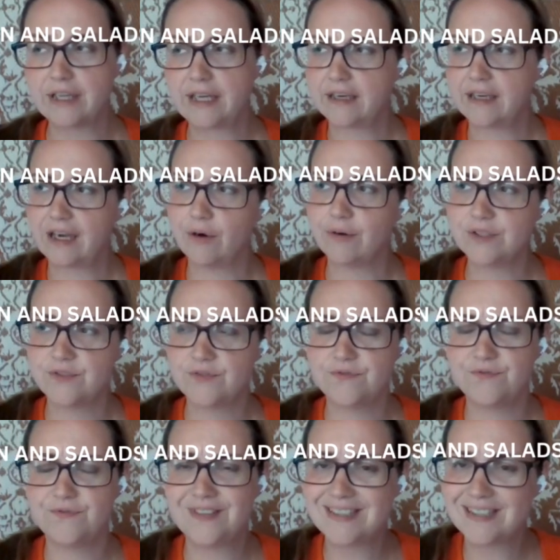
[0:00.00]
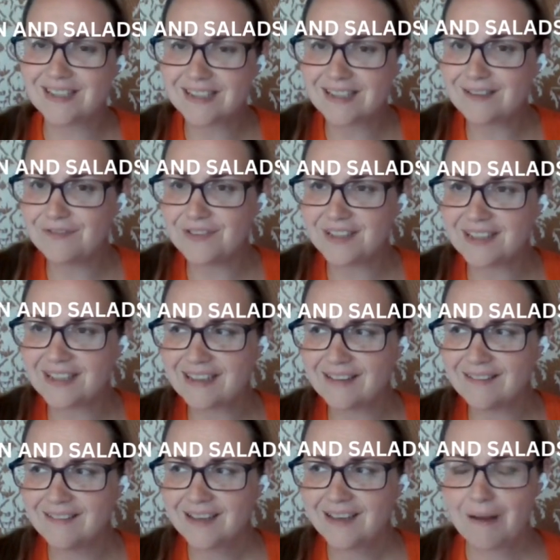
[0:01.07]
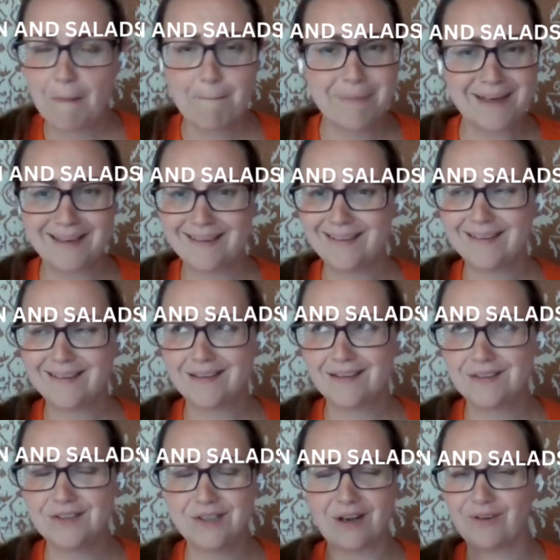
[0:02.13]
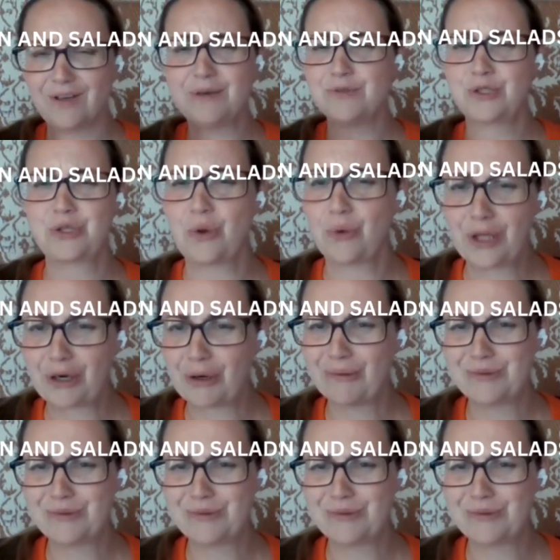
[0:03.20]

like how I was physically feeling, but it was so little.